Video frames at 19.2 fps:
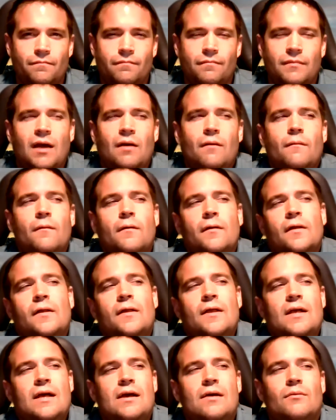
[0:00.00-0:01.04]
Now,
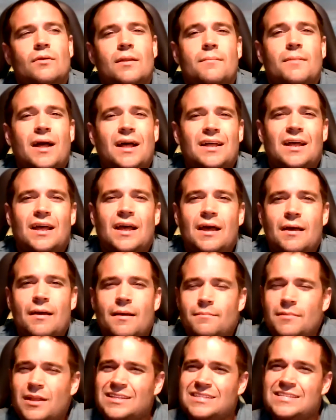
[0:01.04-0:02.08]
what I'm
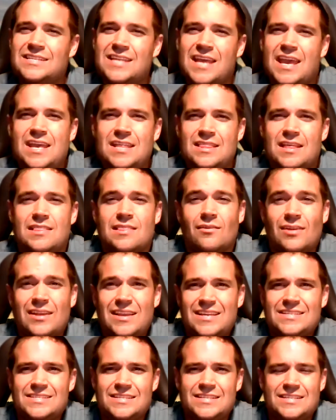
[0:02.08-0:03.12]
not saying that there
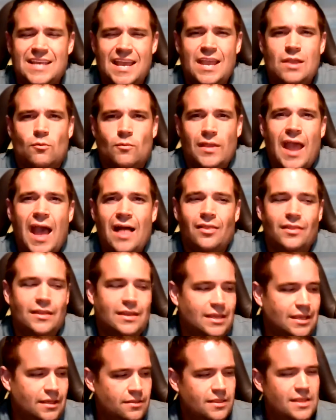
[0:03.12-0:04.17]
isn't a
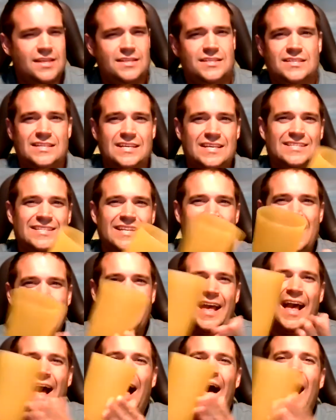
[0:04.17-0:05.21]
reality. This is a
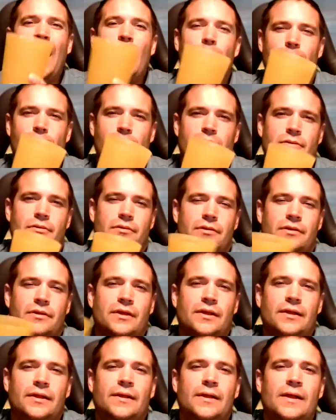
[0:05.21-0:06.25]
cup.
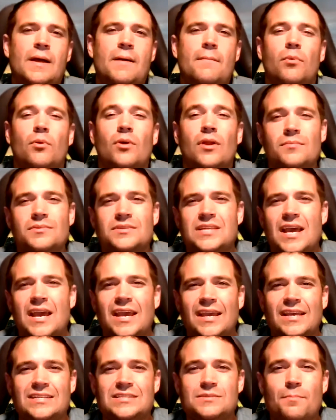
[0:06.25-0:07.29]
What I'm
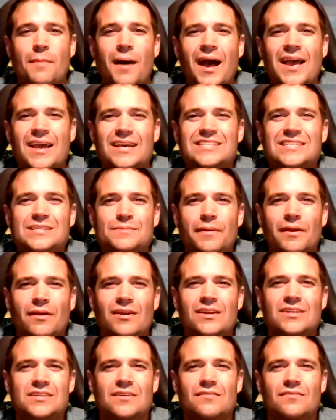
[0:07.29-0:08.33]
saying is my
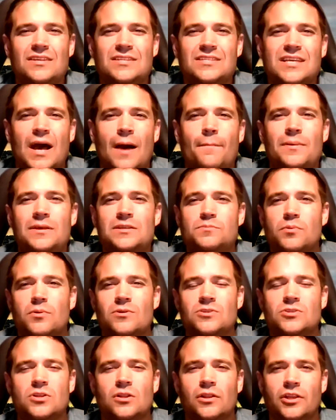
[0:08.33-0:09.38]
experience of this cup is
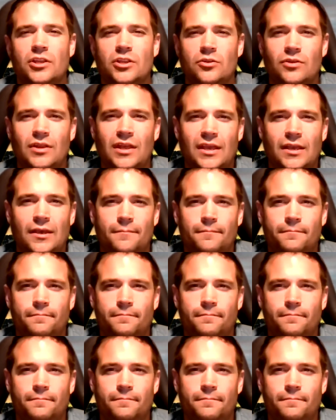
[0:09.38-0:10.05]
personal and unique.